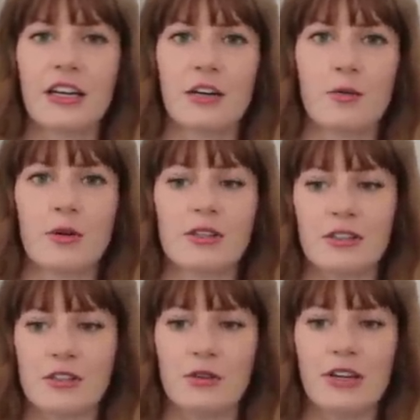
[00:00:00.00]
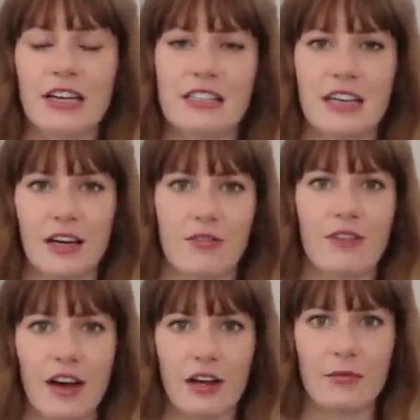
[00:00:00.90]
would have been so nice to have
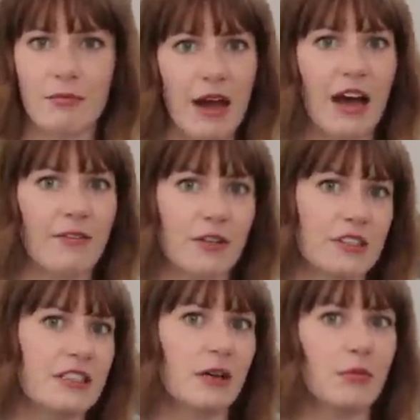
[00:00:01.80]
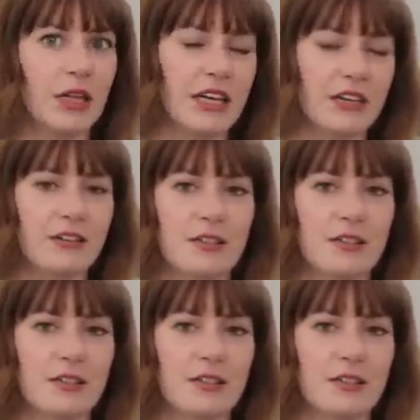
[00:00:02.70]
that mat versus like a blanket or